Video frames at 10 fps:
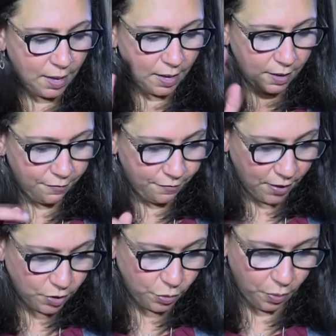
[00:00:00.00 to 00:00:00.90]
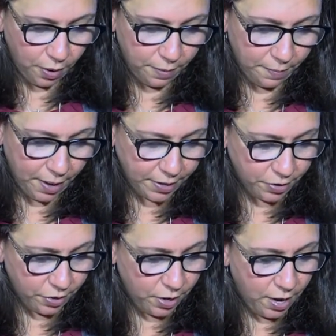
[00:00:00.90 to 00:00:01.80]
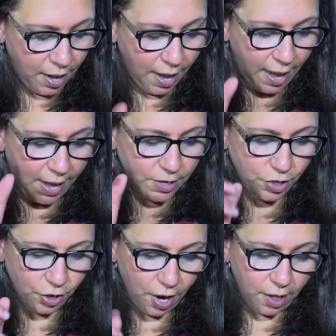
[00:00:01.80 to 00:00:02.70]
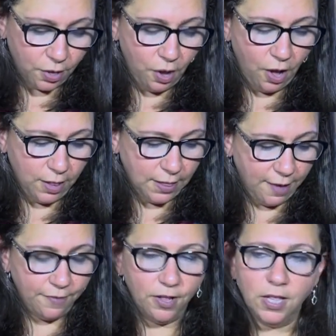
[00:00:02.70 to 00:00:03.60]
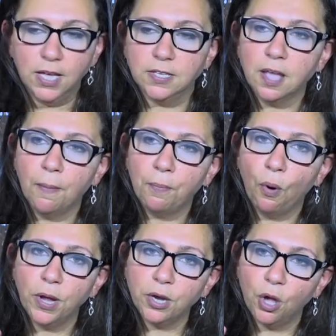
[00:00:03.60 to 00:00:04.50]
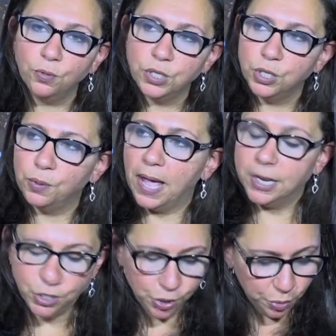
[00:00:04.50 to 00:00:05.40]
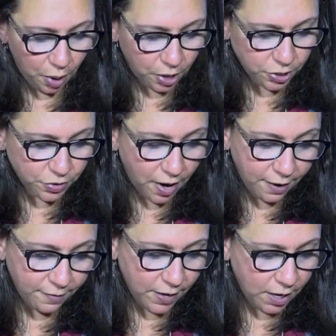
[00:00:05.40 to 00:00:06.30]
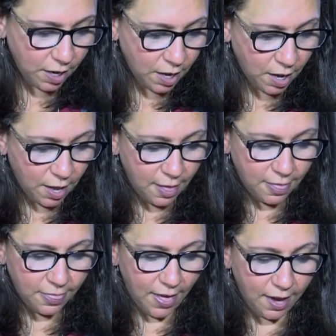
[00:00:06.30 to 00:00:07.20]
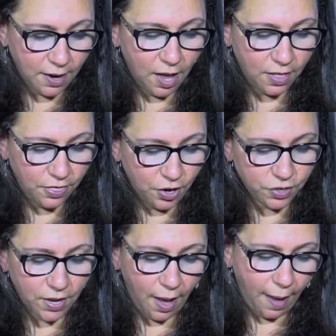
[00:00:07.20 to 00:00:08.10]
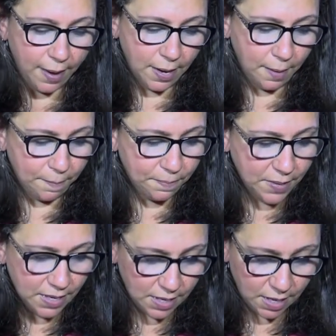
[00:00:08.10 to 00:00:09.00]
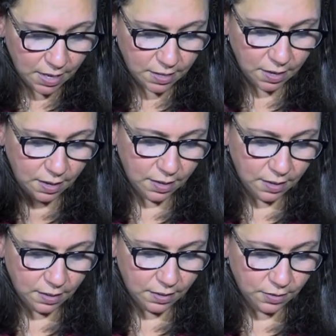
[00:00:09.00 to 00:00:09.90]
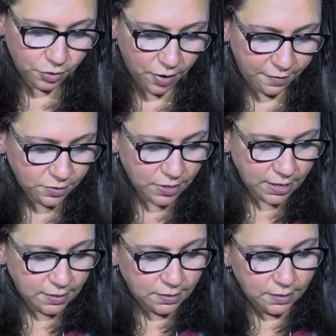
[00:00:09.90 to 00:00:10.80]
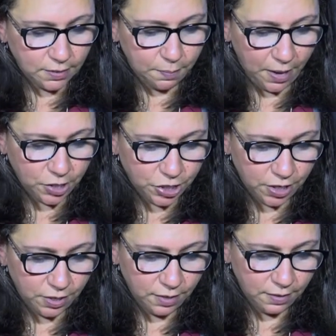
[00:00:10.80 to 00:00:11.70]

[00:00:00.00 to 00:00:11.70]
If you are a minor, and your alcohol level is 0.02 and you are driving, then there's an immediate driver's license suspension.